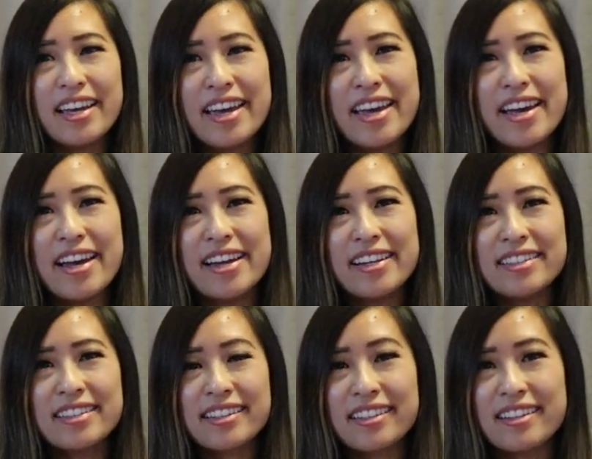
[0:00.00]

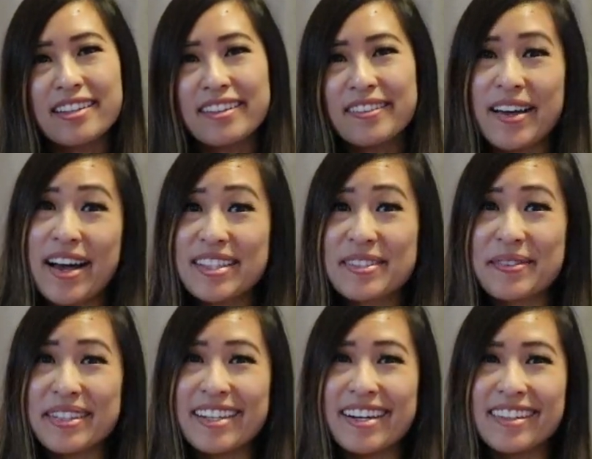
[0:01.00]
And last
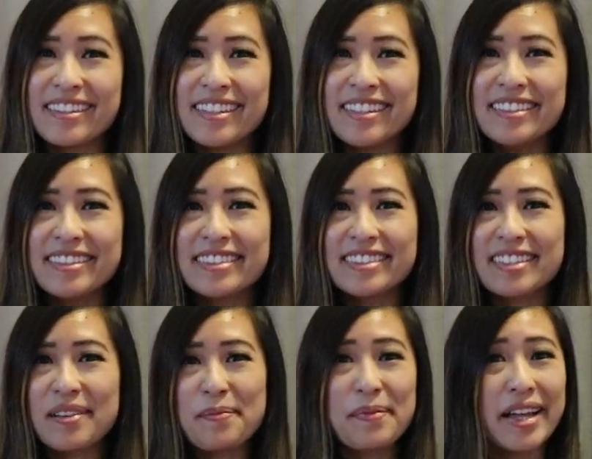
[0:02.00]
but not least,
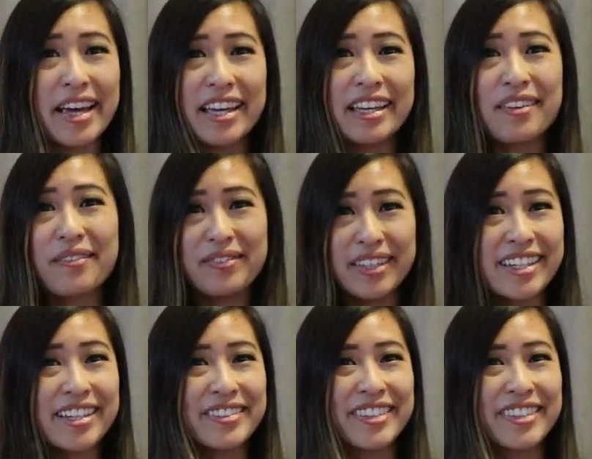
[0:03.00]
playing video